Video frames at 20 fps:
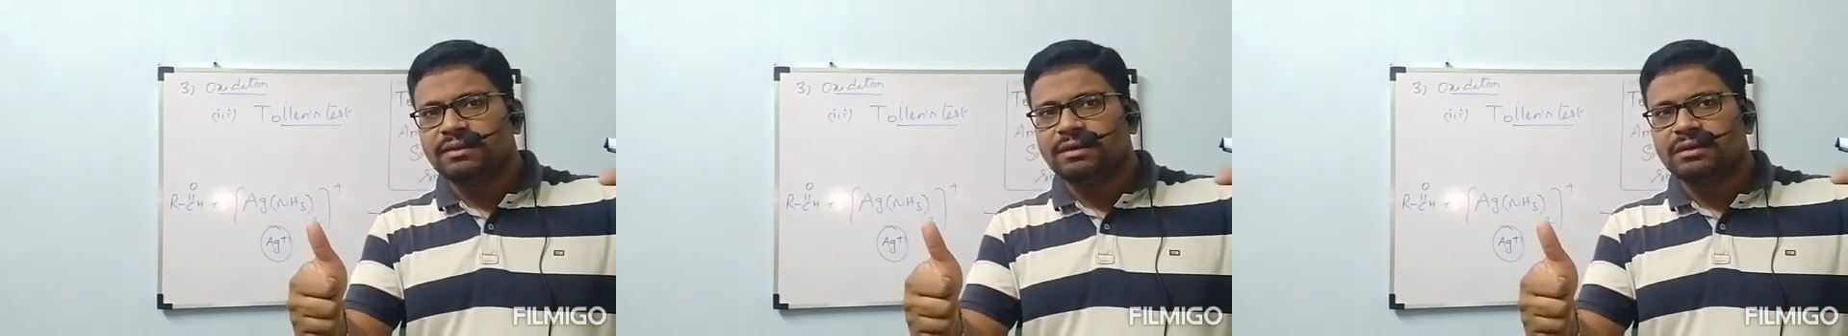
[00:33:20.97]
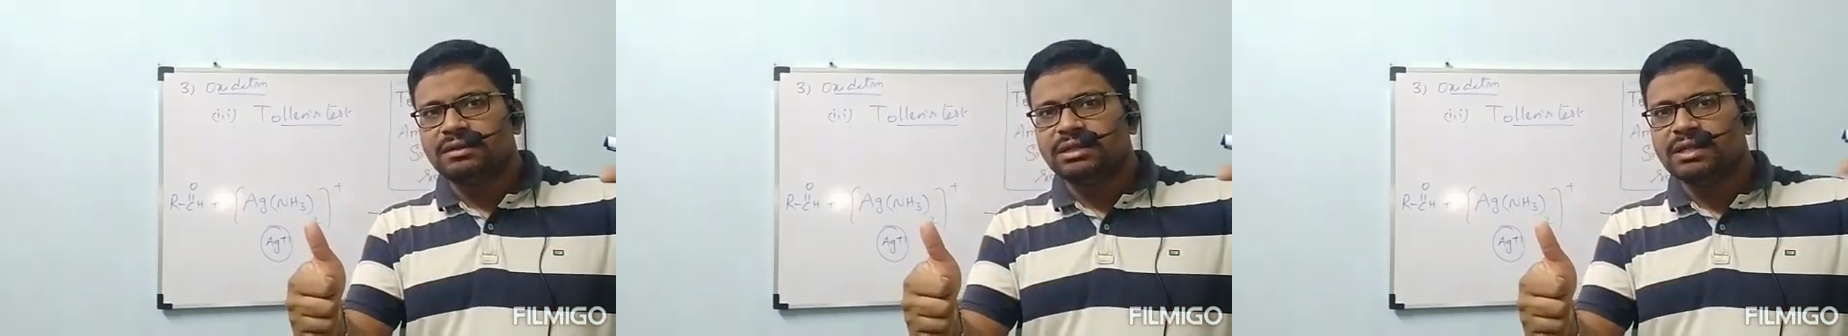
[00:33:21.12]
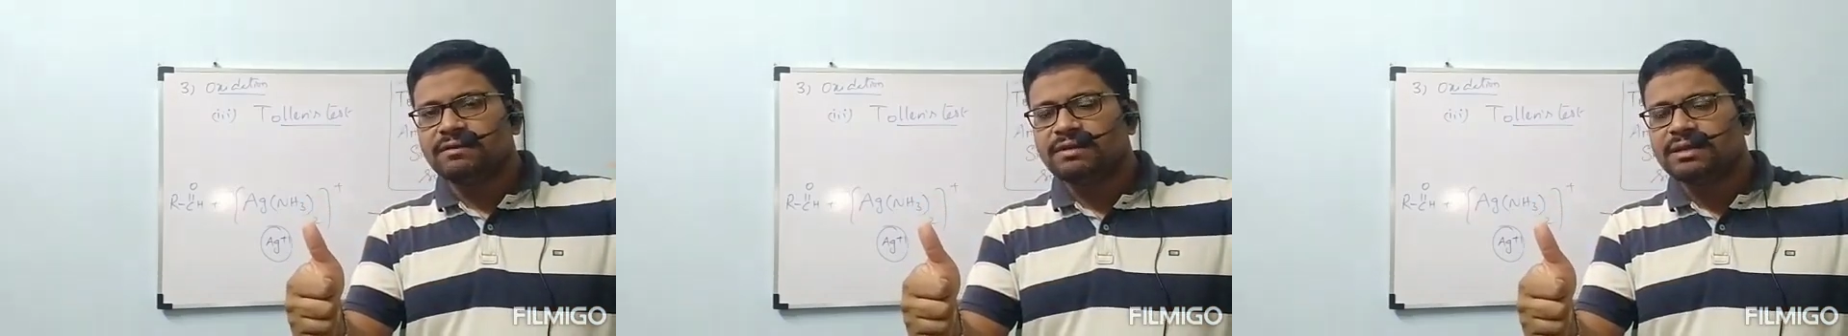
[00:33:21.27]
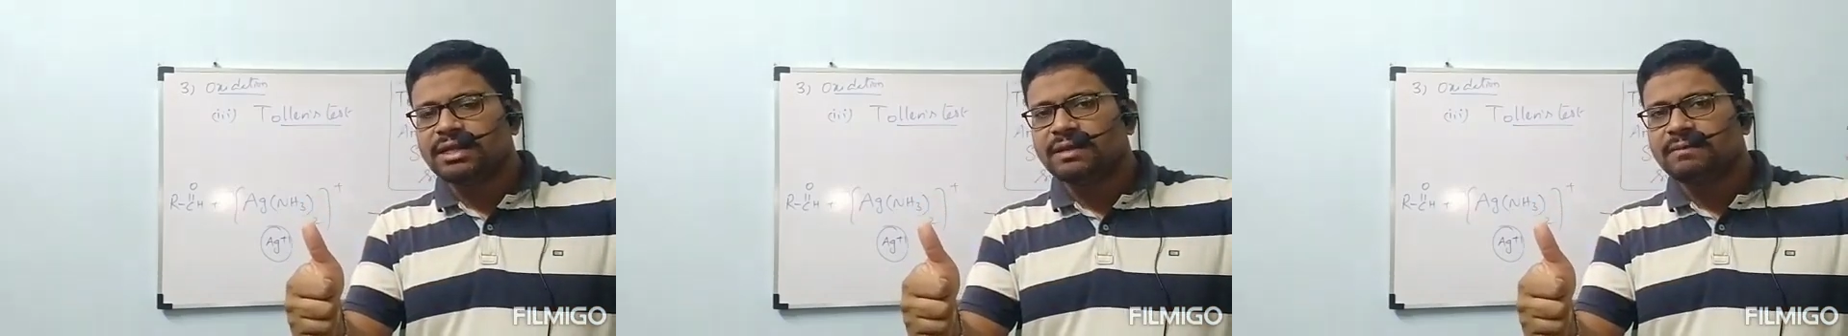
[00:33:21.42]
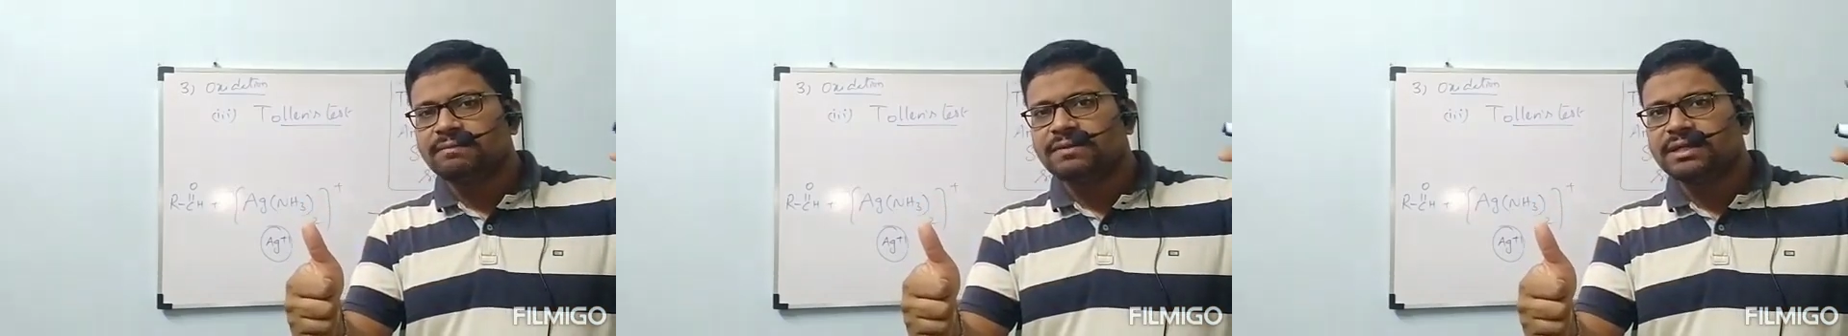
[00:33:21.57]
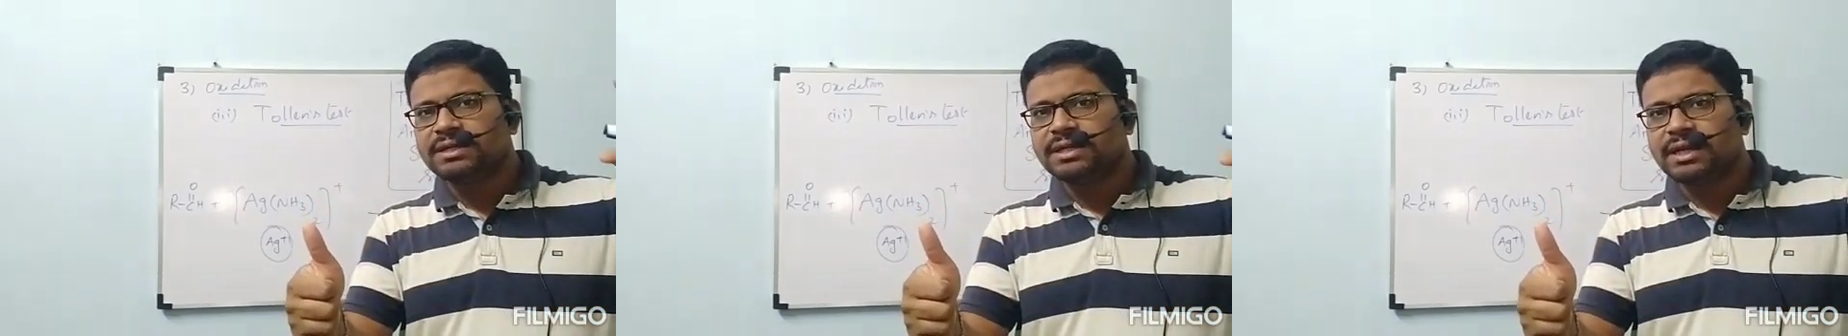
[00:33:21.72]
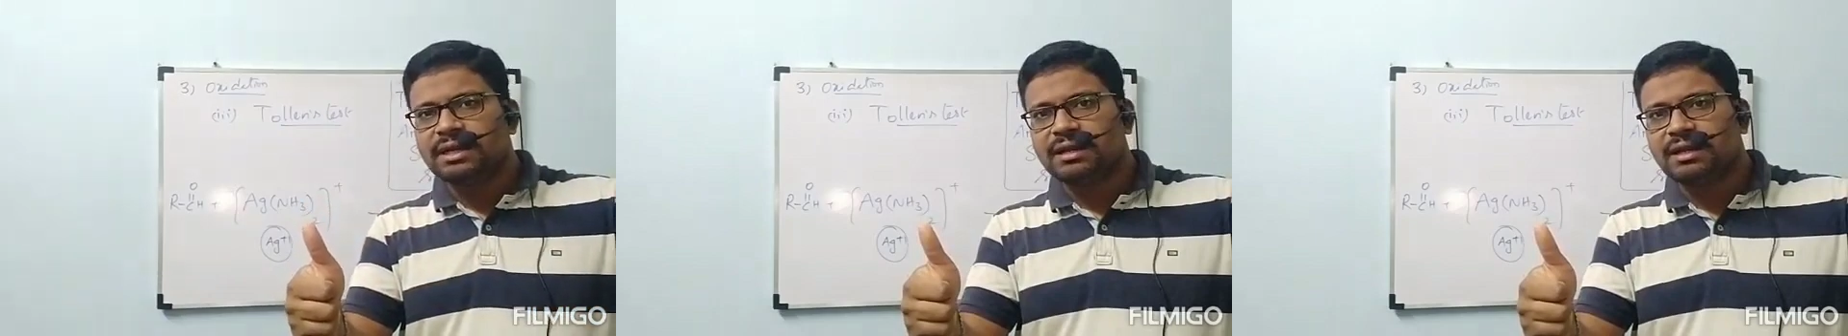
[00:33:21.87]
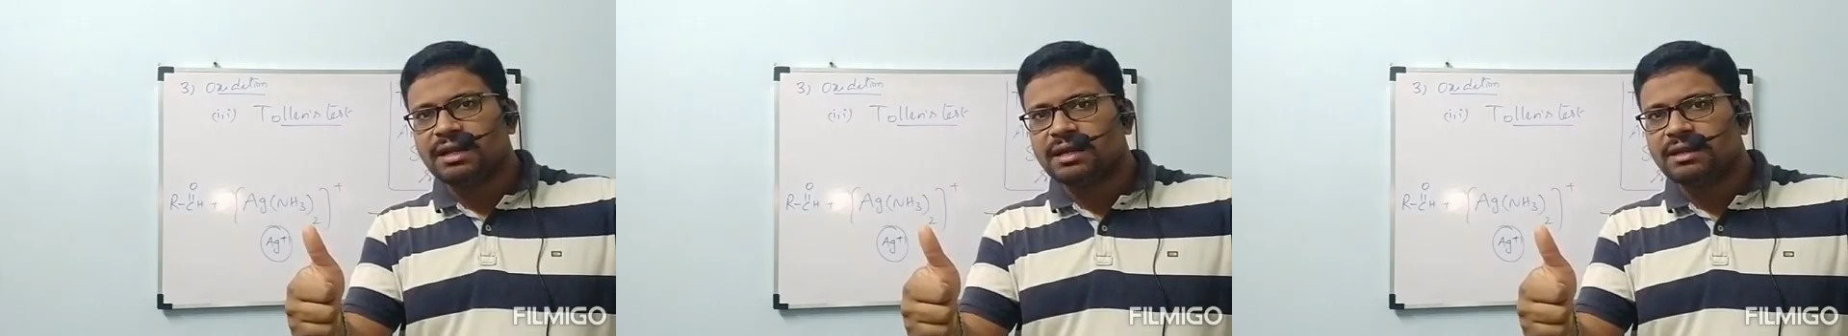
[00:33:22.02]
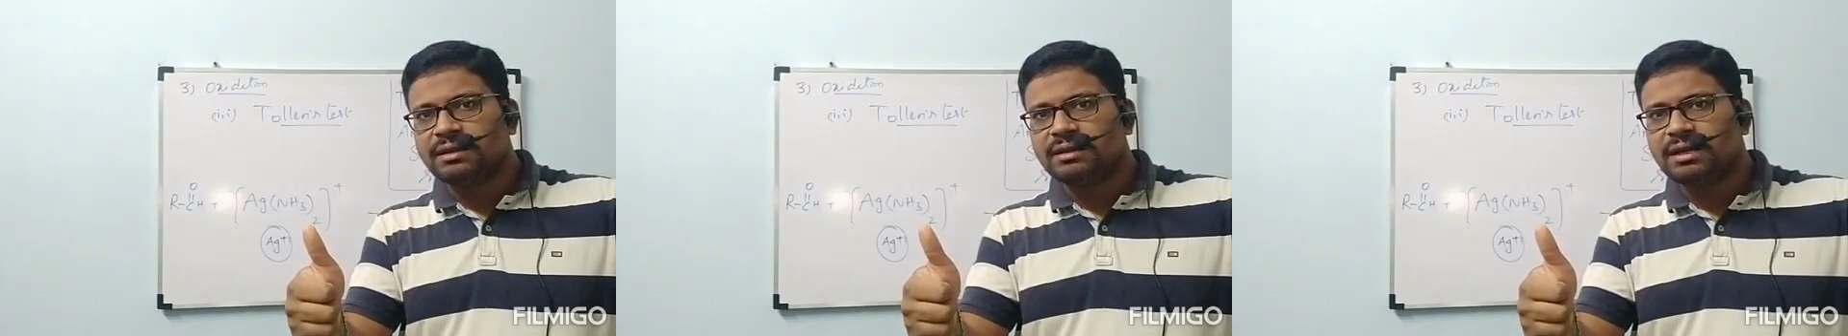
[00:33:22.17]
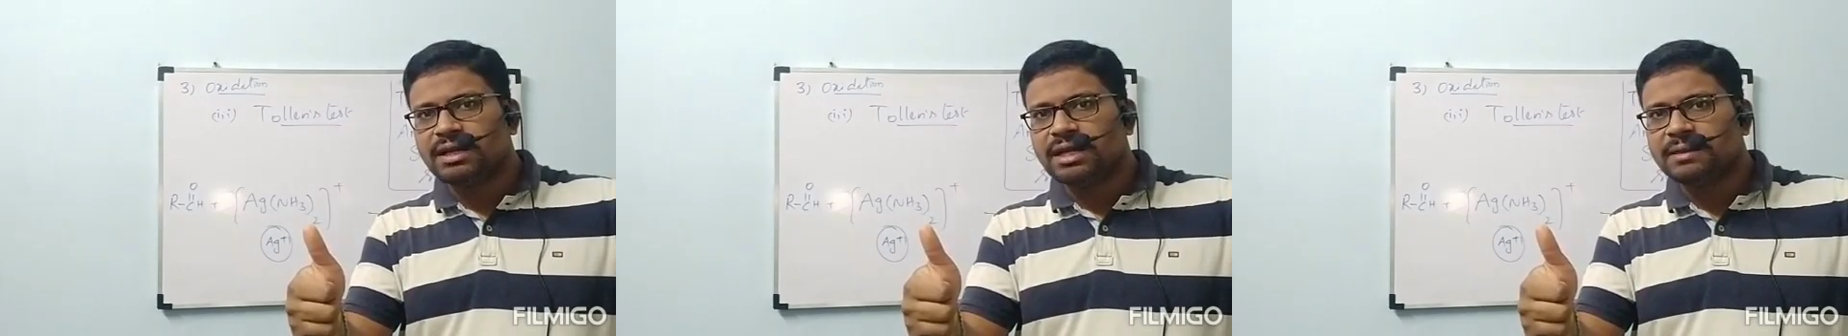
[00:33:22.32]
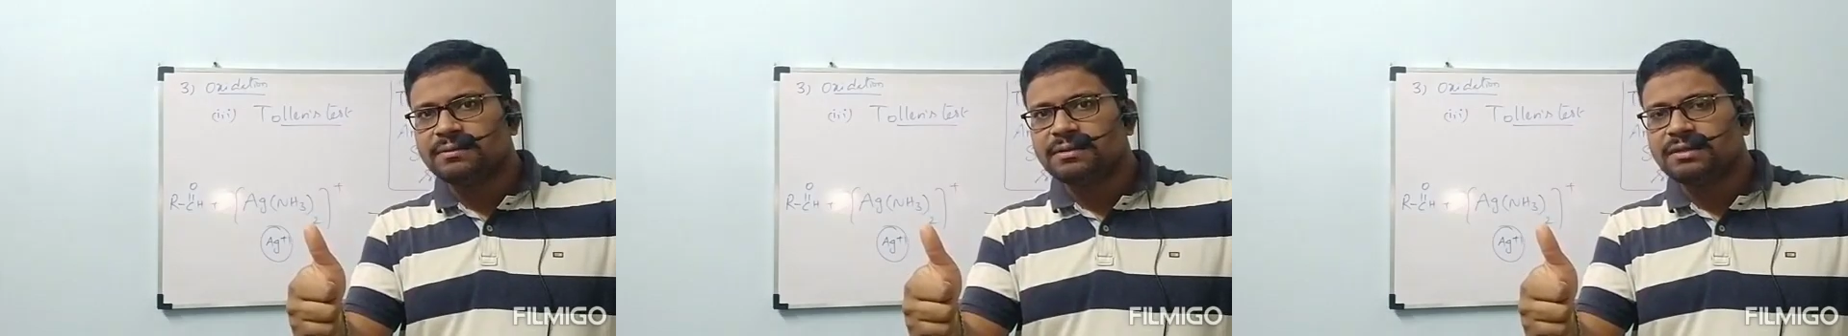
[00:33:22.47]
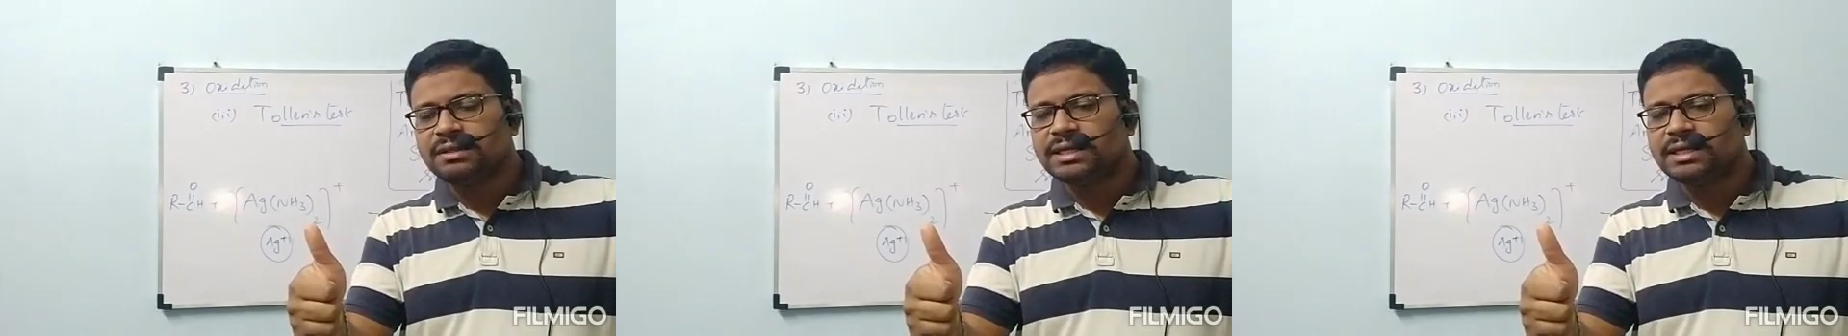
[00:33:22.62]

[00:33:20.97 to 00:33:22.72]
They will keep the label,